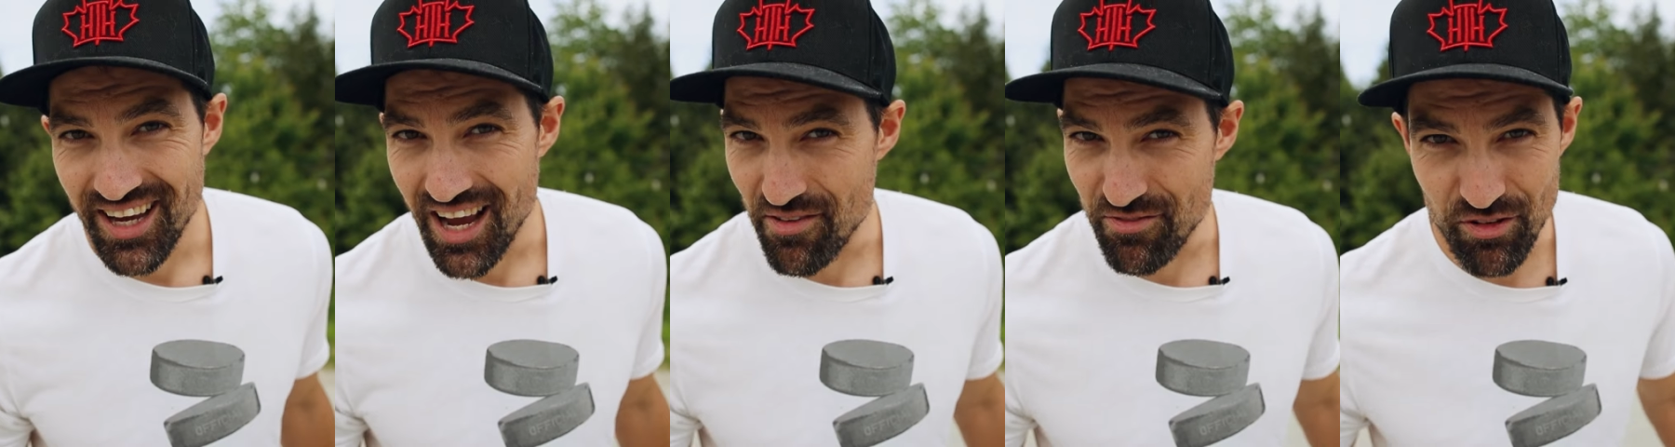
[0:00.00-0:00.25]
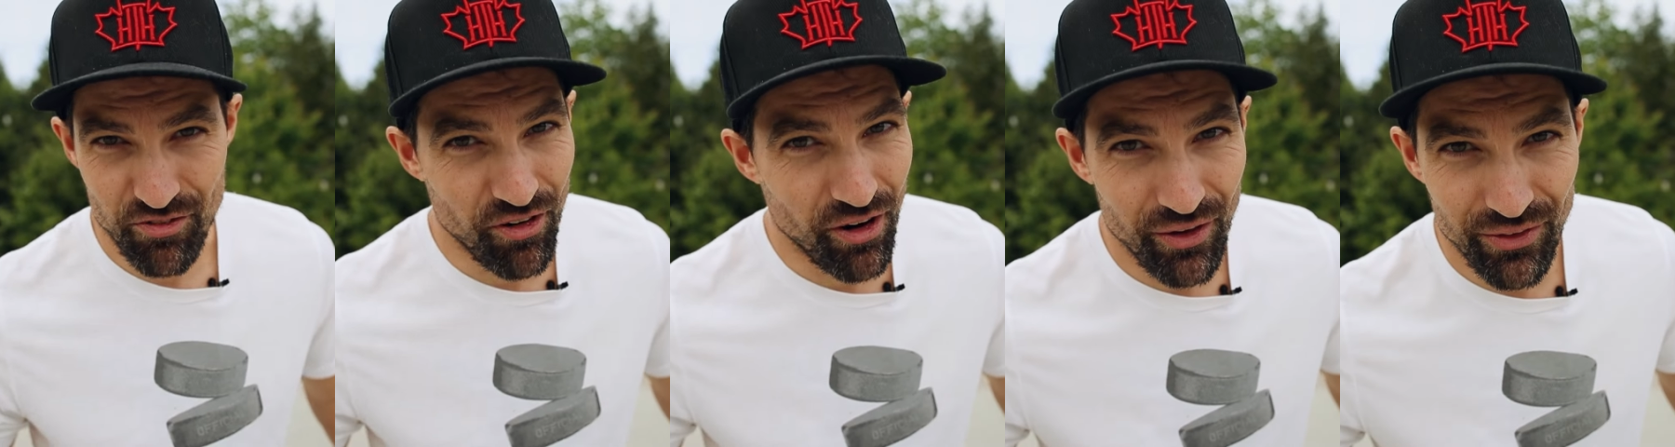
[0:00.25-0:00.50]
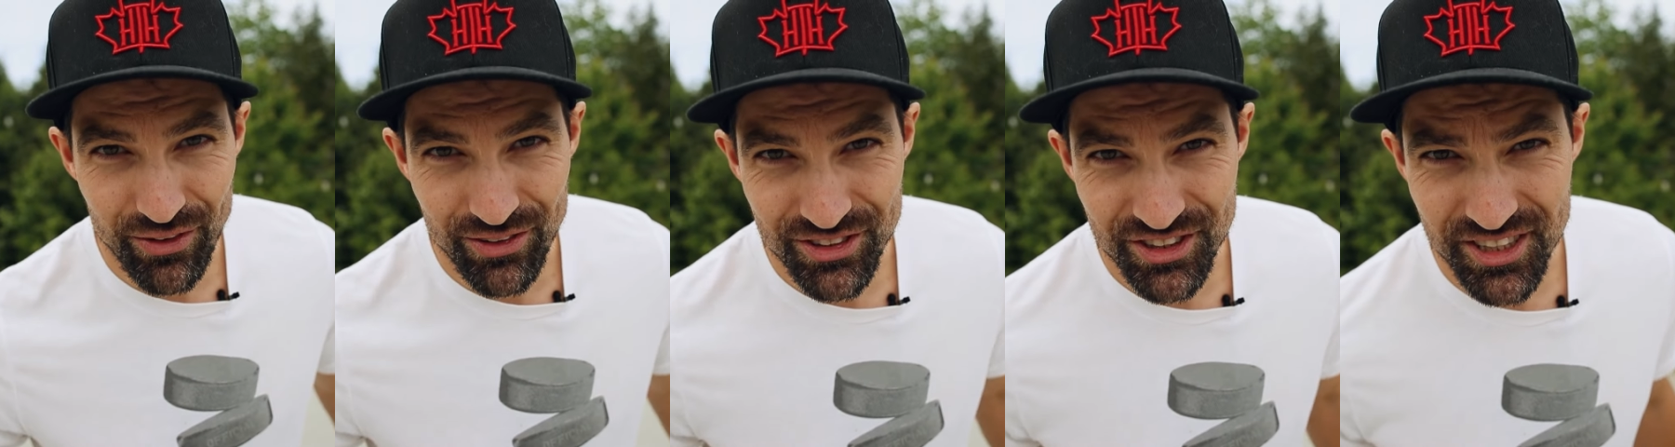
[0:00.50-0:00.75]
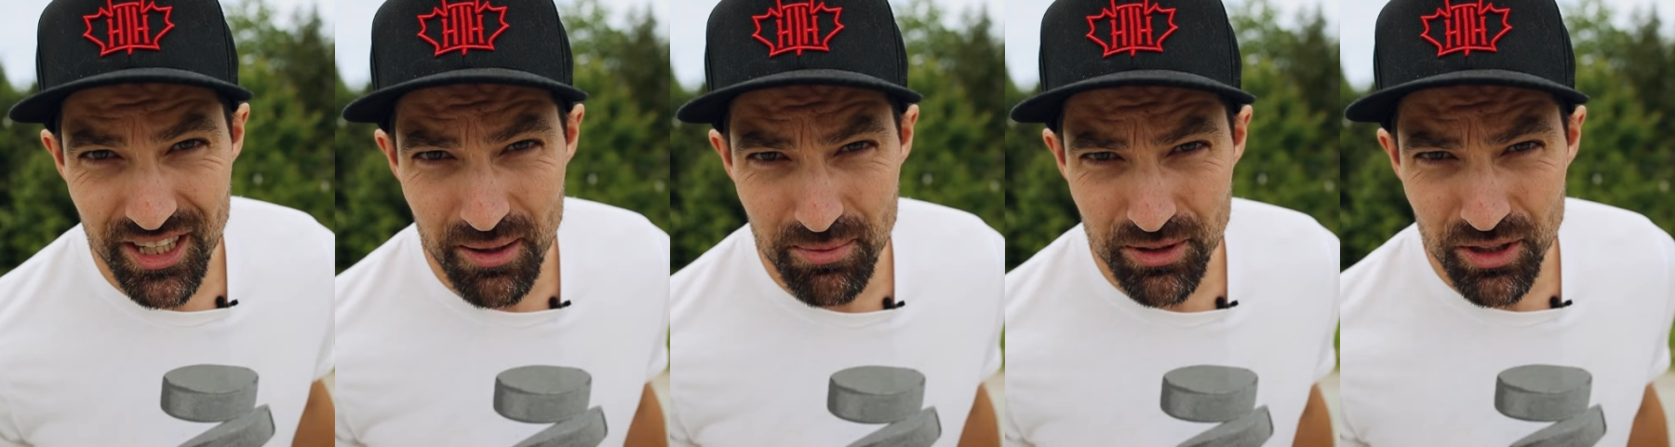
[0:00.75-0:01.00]
If you follow those
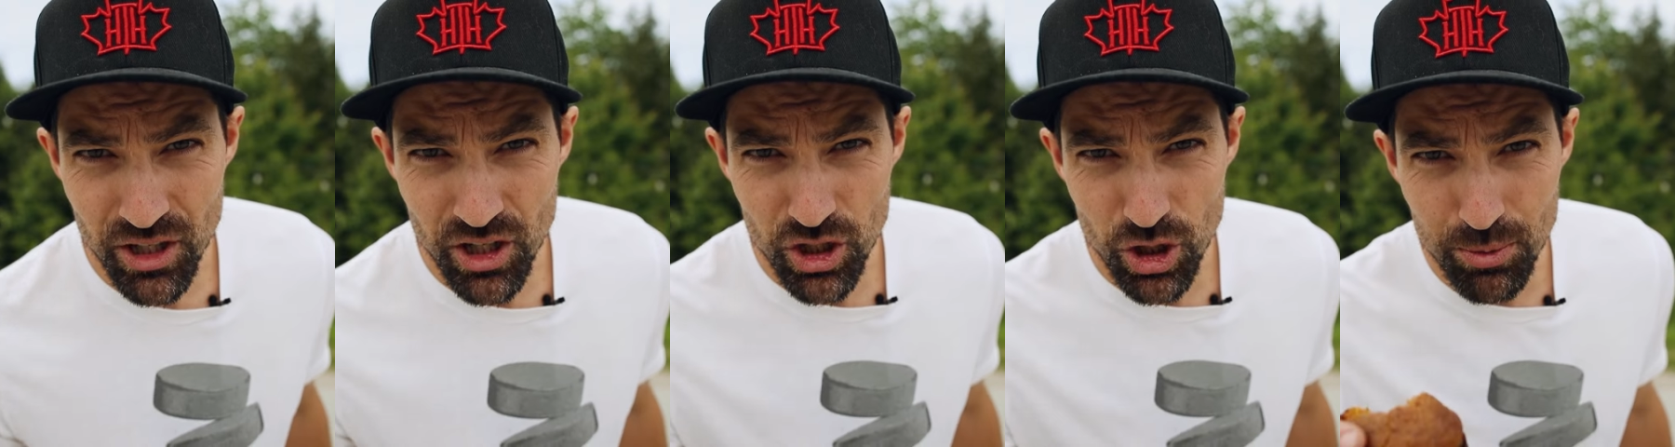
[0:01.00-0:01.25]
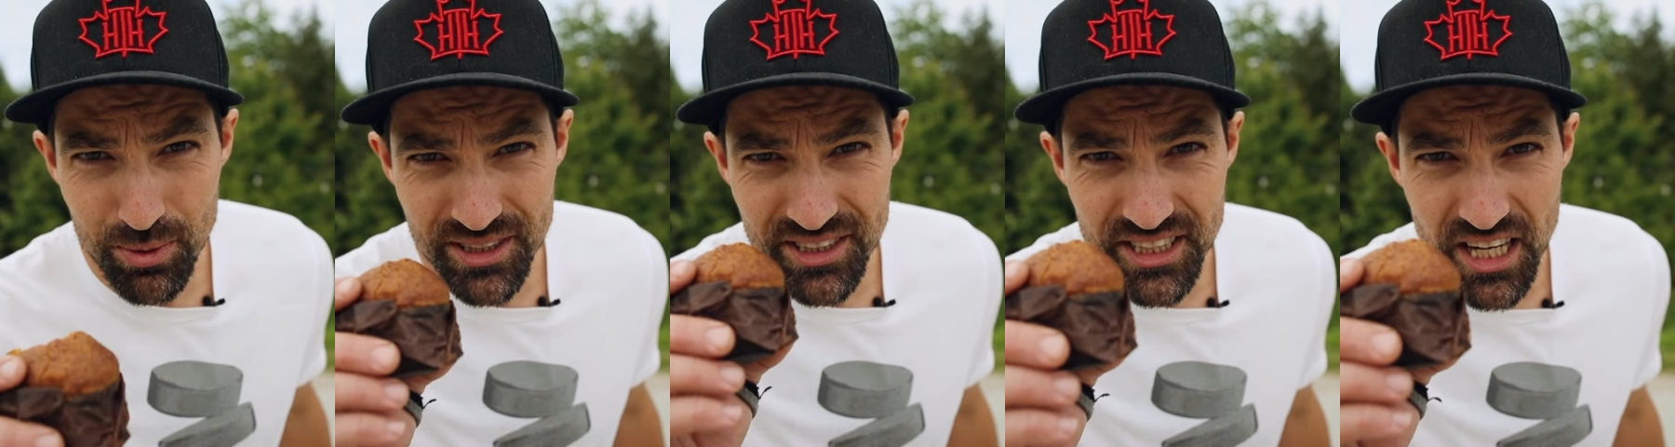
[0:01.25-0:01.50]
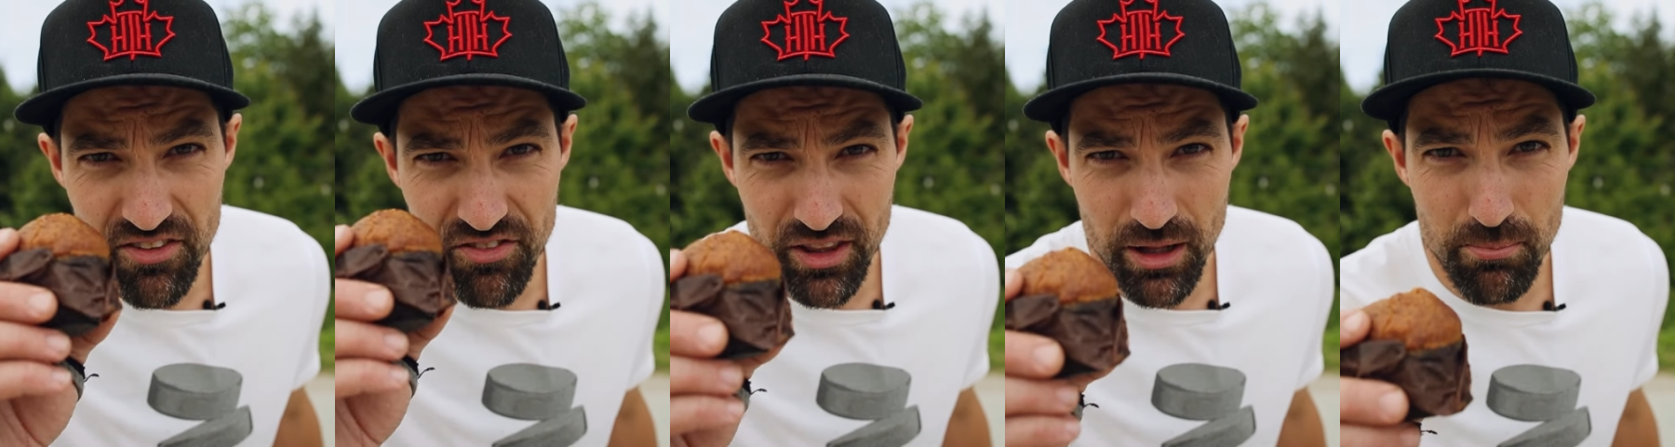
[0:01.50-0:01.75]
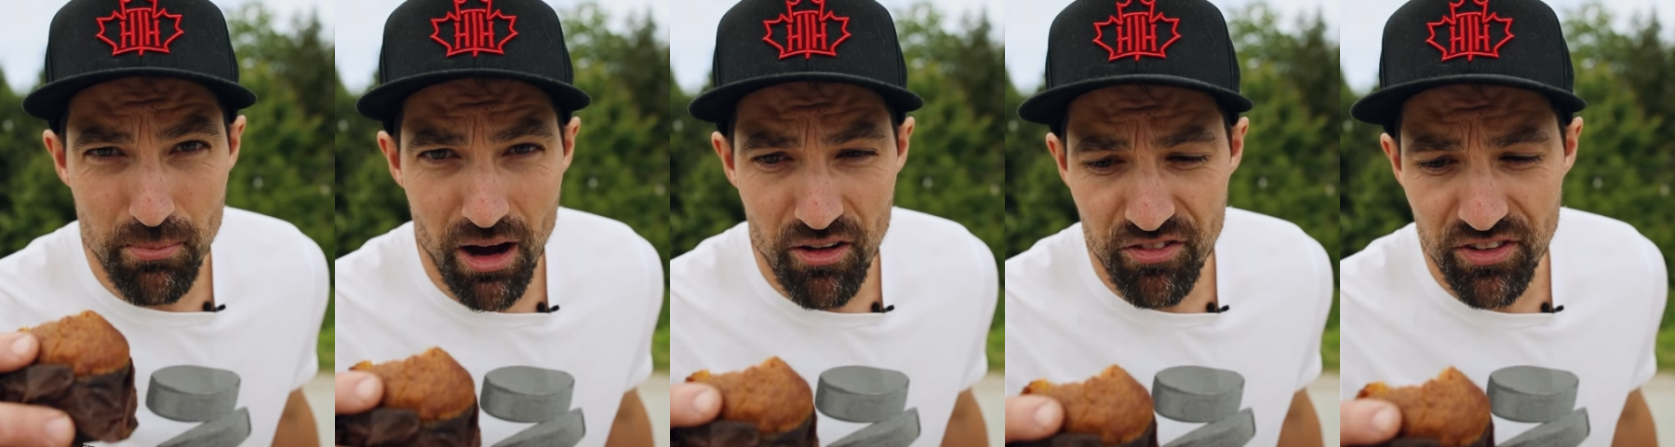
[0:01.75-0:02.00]
tips, you'll be saving
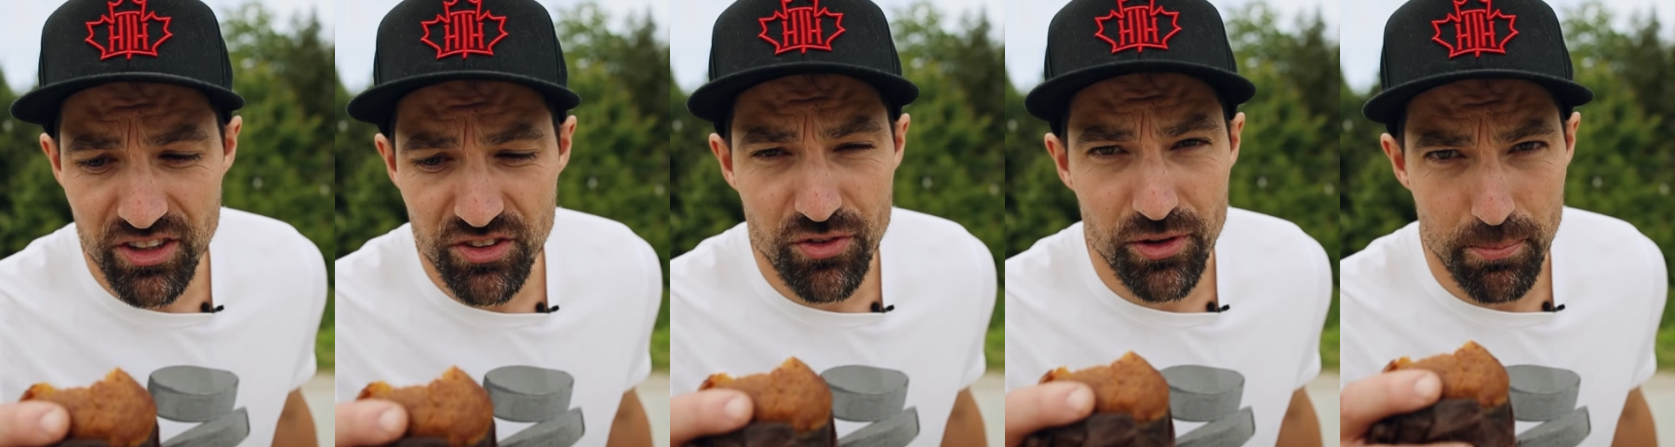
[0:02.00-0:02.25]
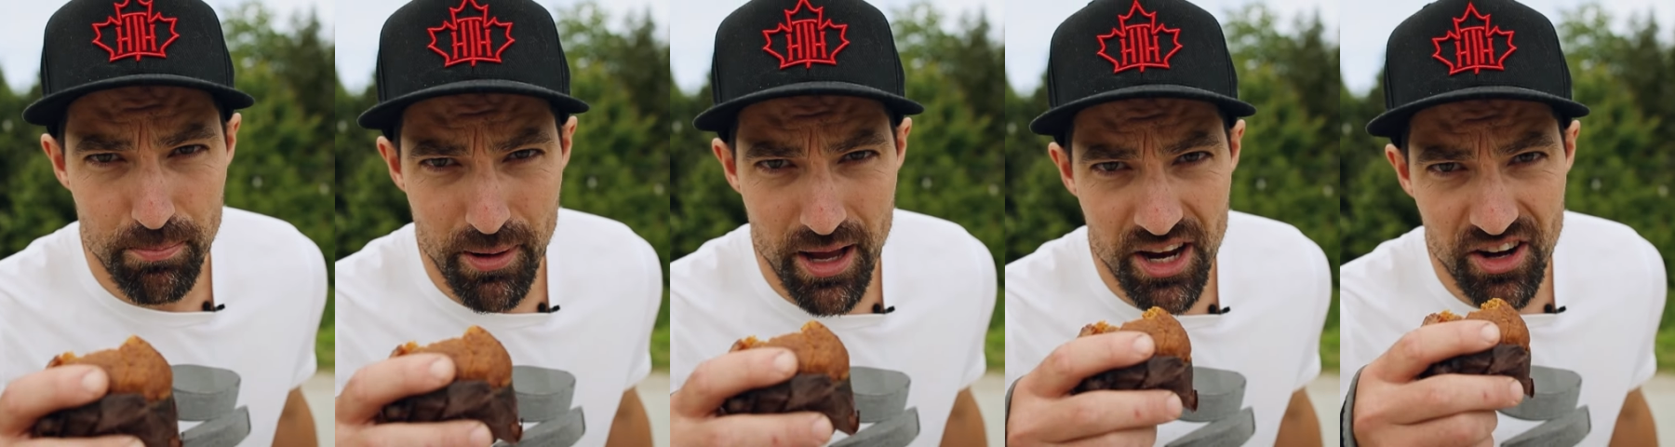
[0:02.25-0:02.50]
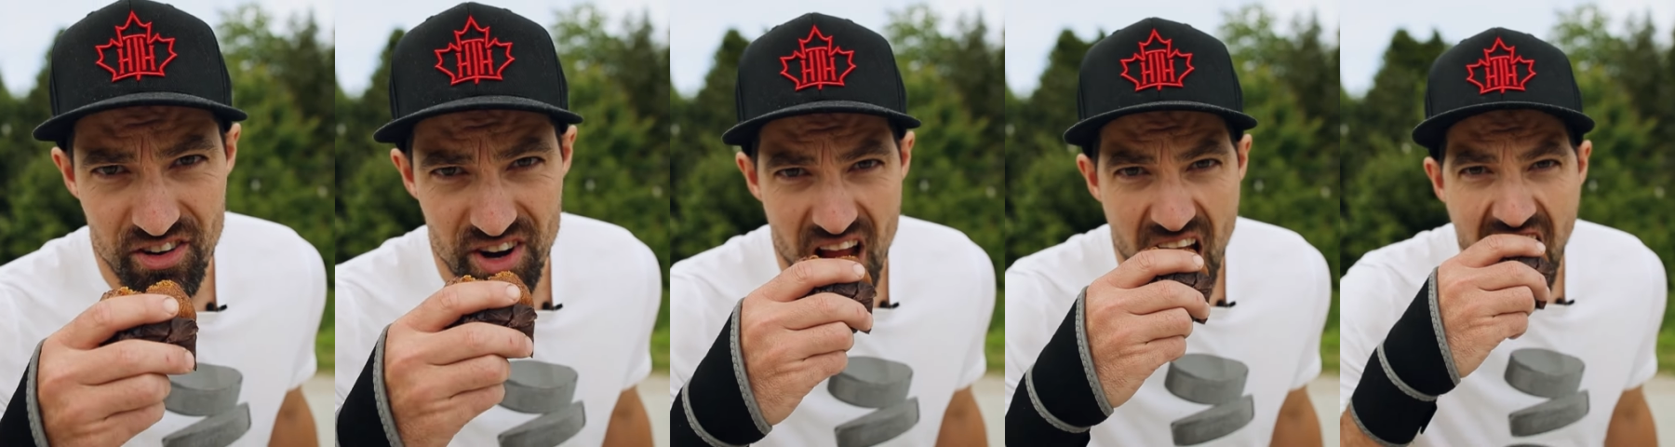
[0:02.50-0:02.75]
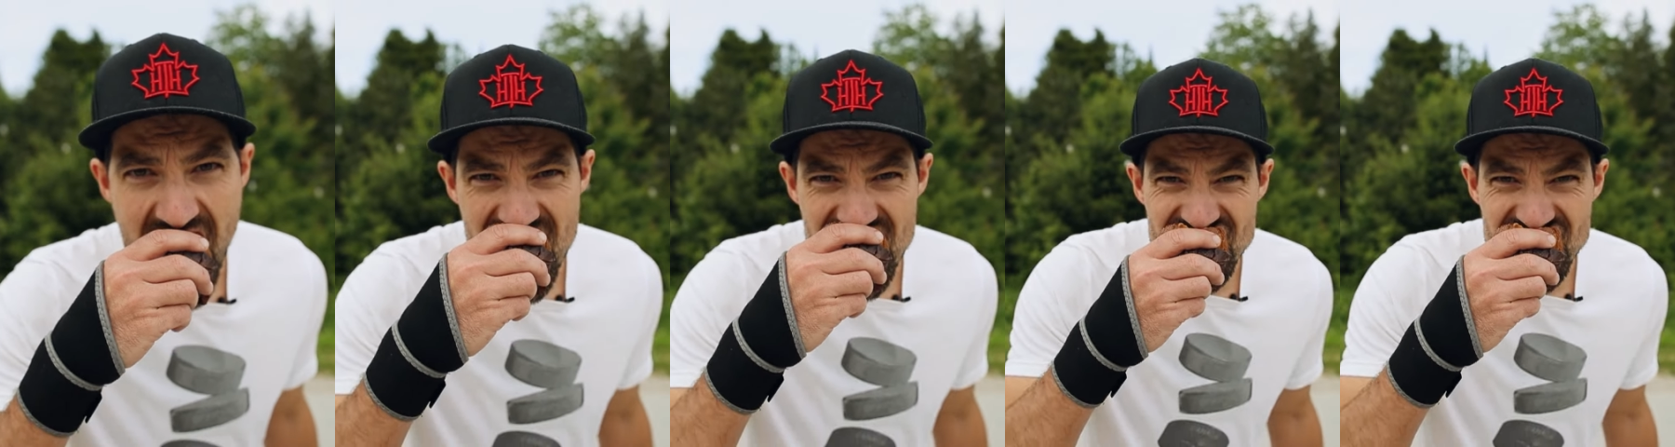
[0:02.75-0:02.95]
the muffins for the bakery.